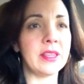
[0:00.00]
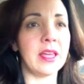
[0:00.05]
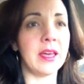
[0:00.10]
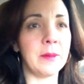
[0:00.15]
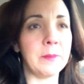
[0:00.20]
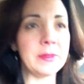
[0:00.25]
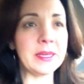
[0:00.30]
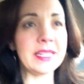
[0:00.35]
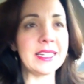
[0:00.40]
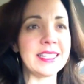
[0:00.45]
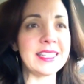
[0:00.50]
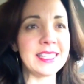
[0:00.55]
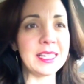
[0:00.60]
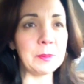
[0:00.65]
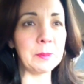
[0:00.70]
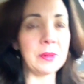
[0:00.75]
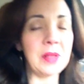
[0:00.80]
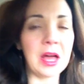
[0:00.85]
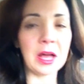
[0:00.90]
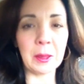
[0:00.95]
a big
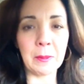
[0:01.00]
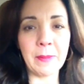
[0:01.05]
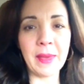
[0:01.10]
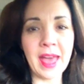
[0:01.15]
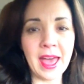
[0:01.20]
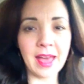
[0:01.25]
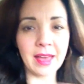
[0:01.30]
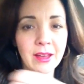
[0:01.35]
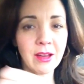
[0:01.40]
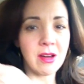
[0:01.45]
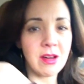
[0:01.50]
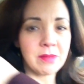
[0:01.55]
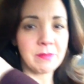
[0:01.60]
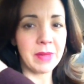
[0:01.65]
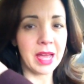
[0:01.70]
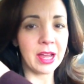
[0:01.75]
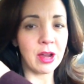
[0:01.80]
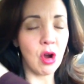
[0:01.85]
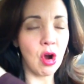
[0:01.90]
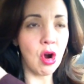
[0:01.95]
Ziploc bag on my